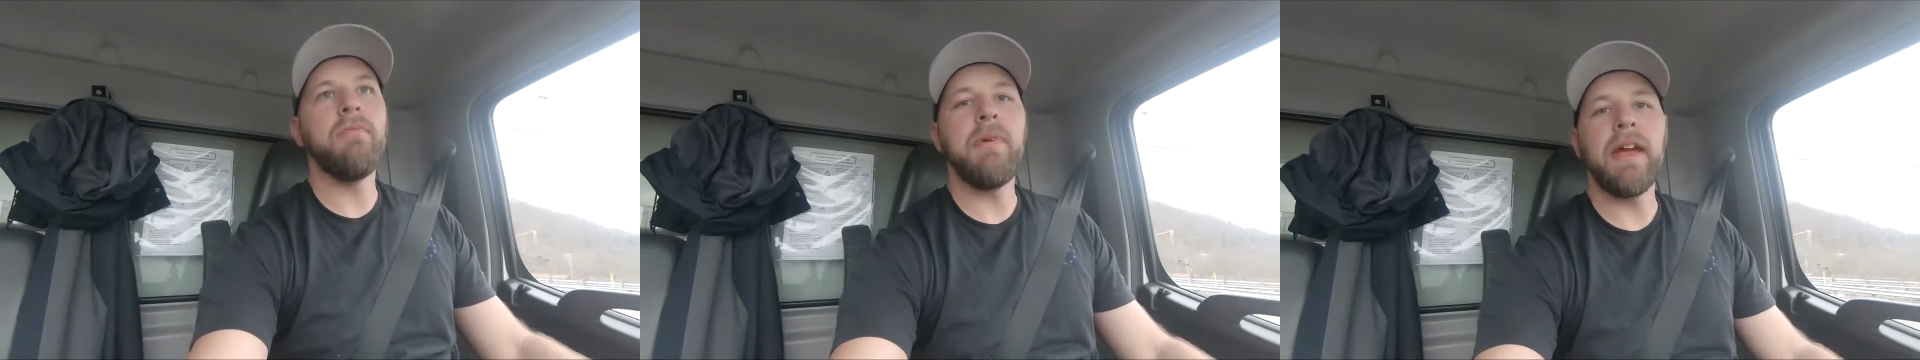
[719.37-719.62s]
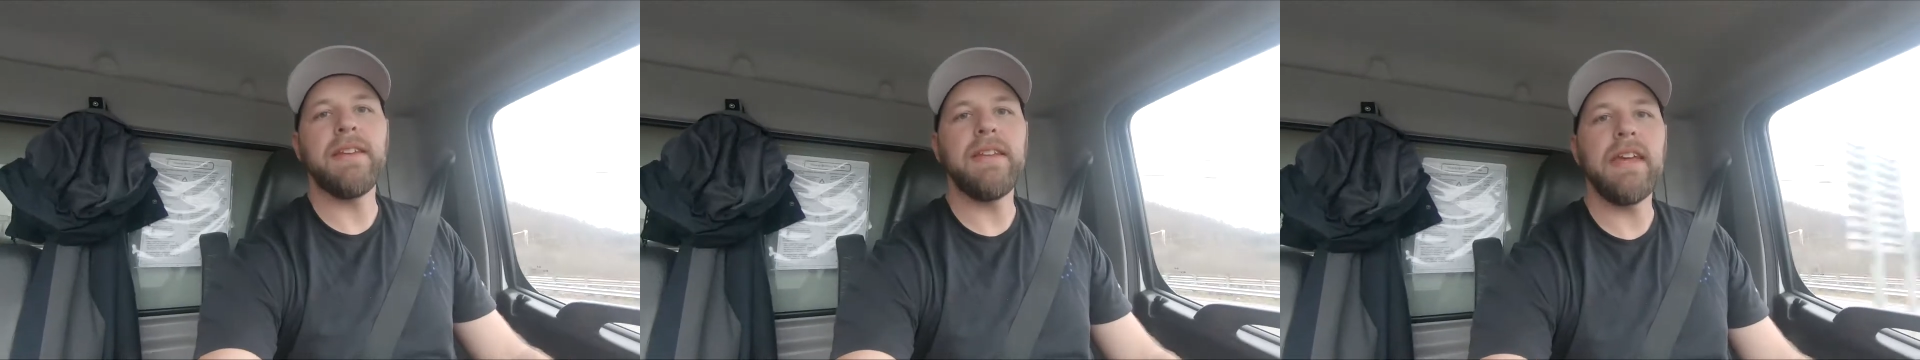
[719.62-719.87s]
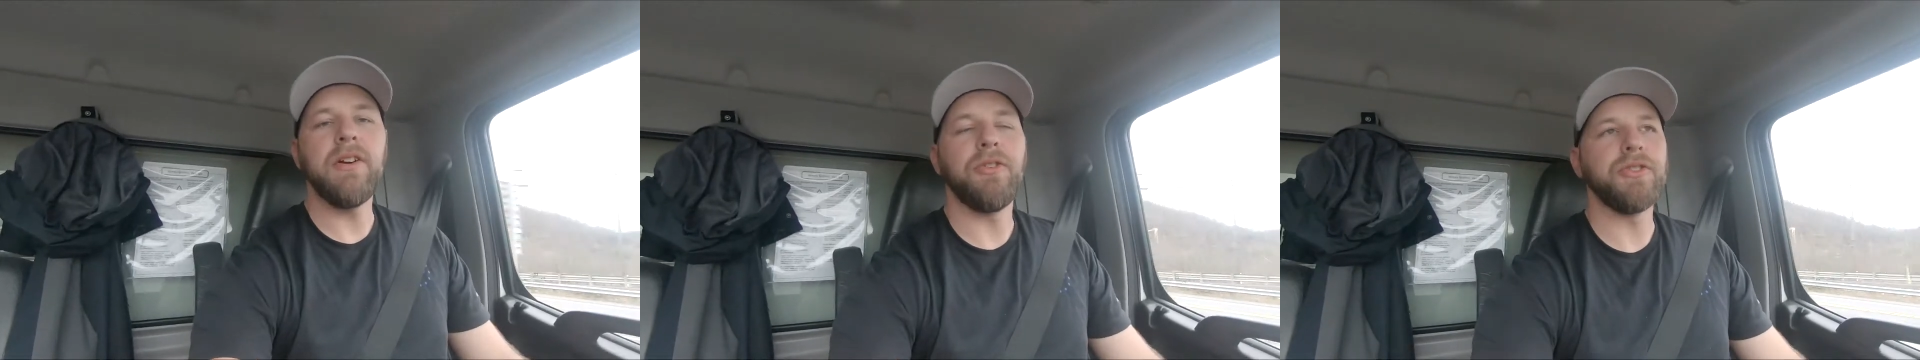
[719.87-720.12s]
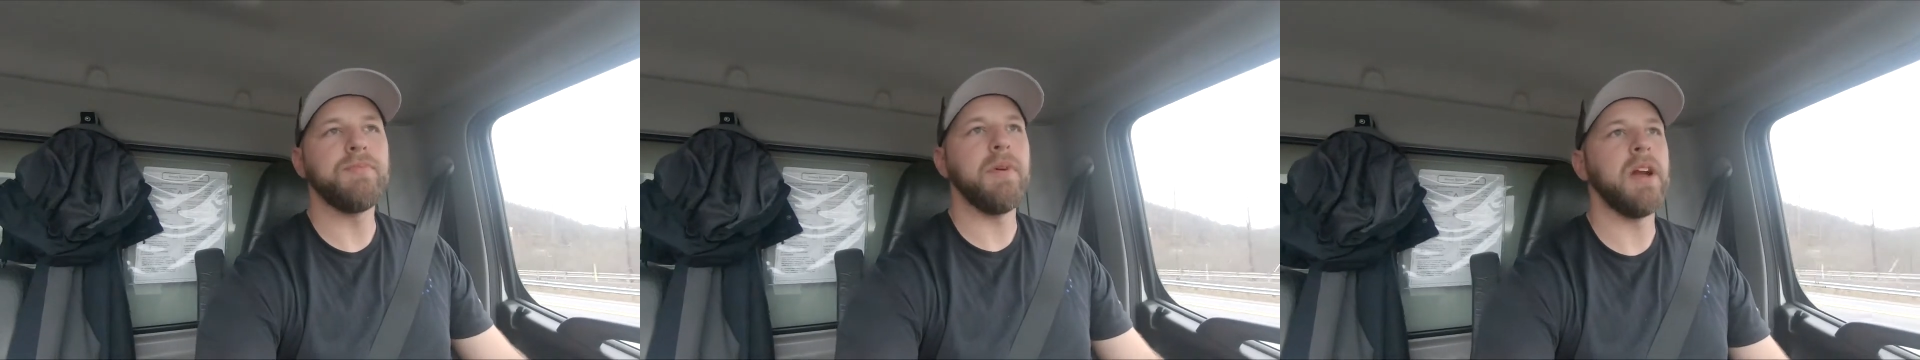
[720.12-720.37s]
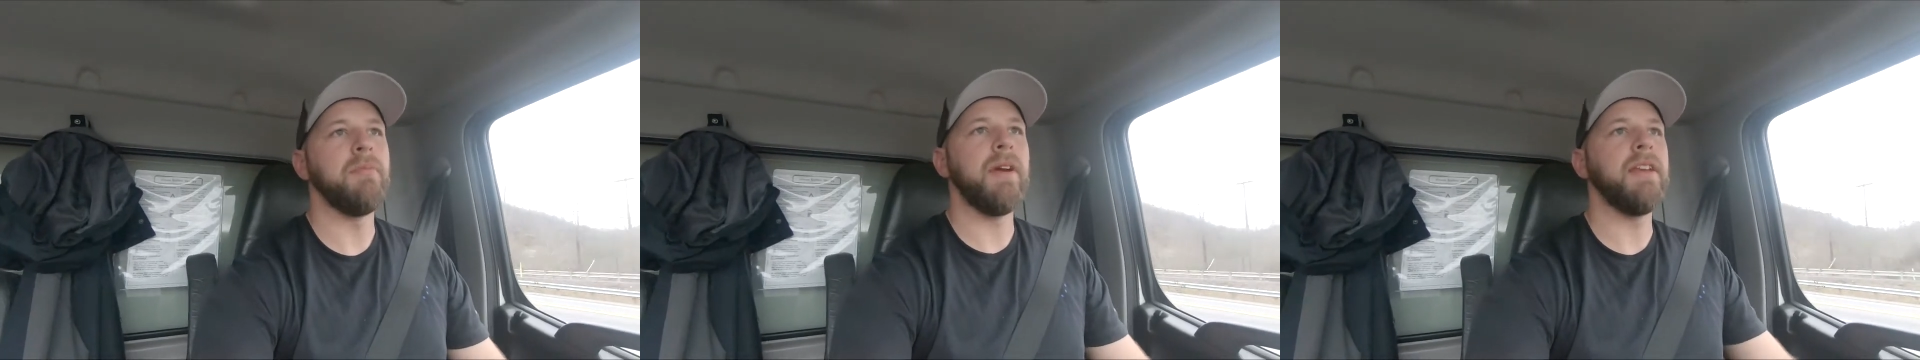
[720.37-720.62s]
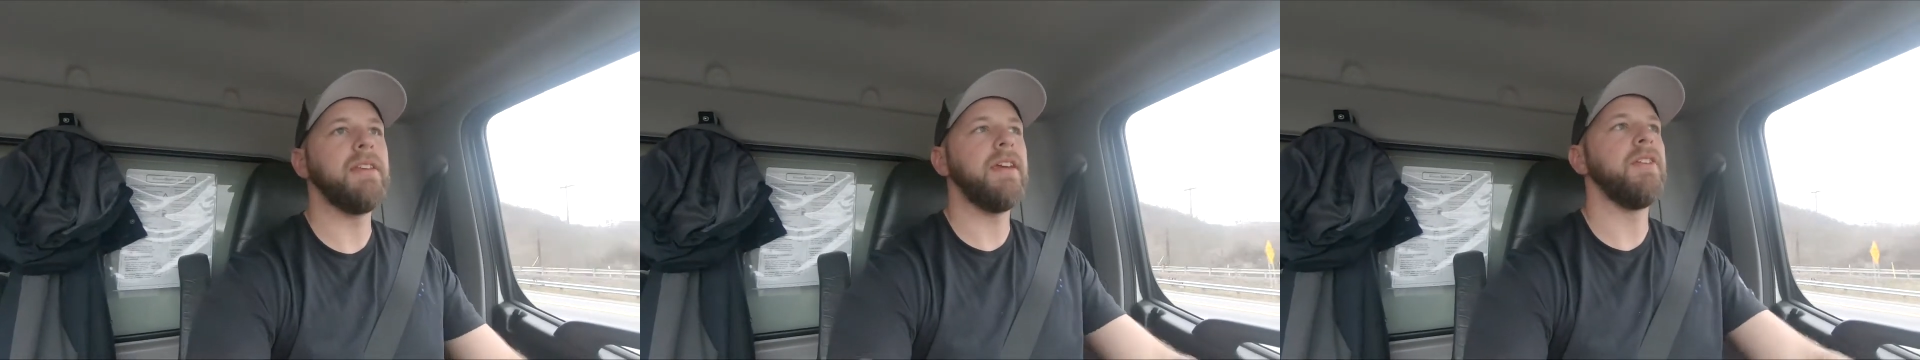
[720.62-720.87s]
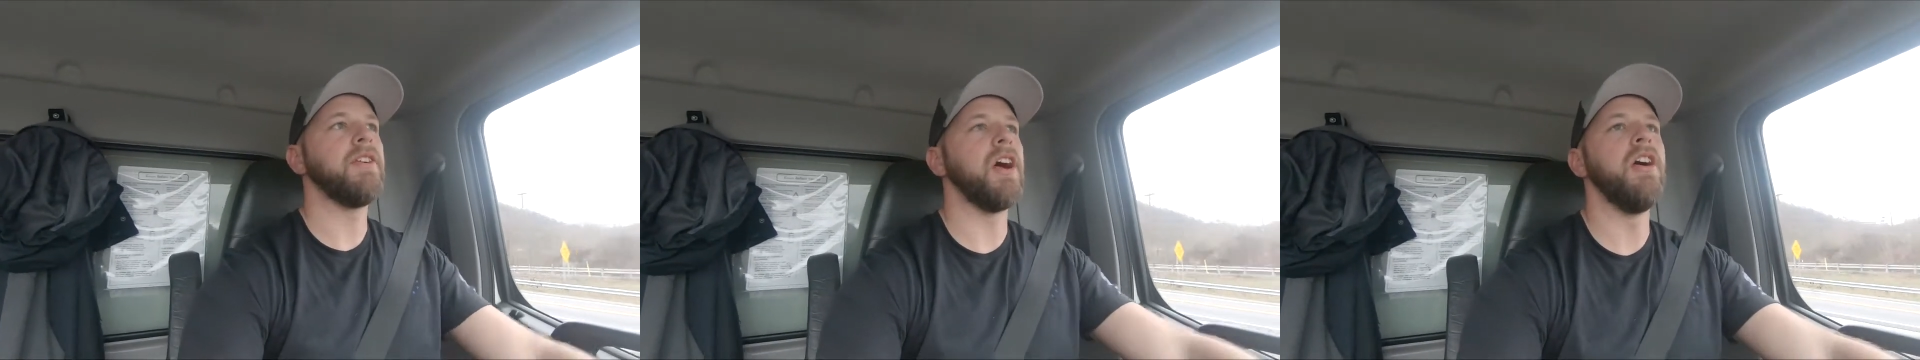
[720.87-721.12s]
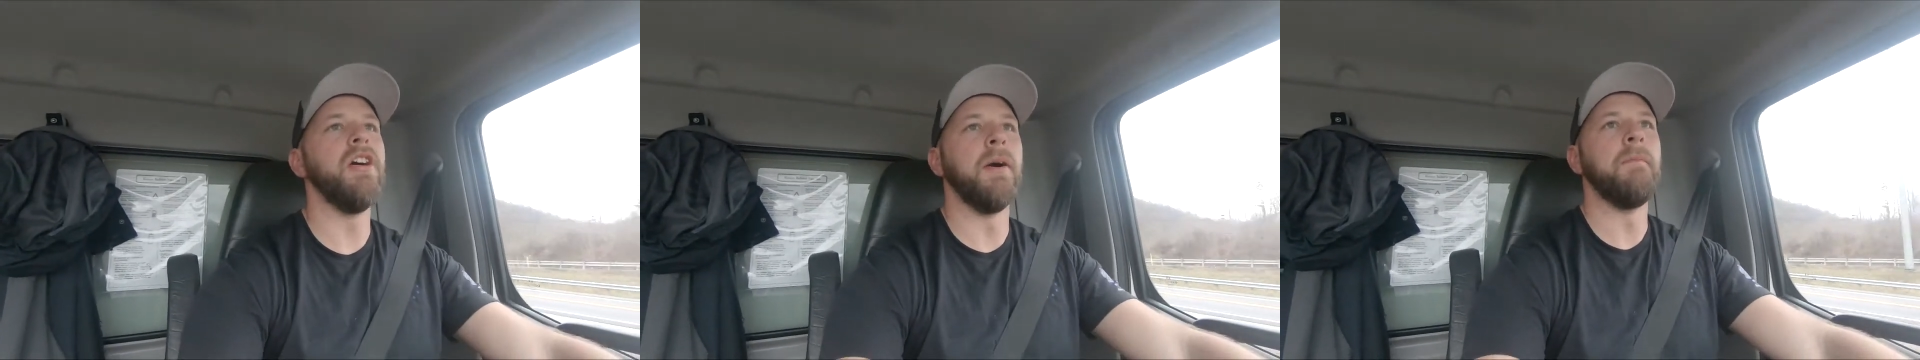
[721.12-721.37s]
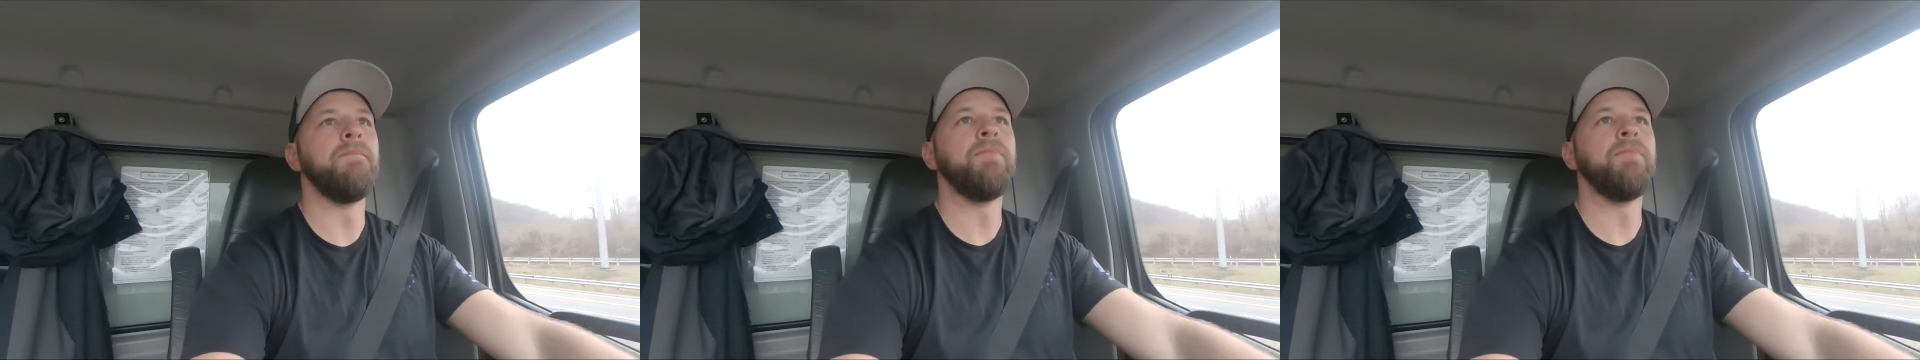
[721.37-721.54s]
minty or spearminty or gum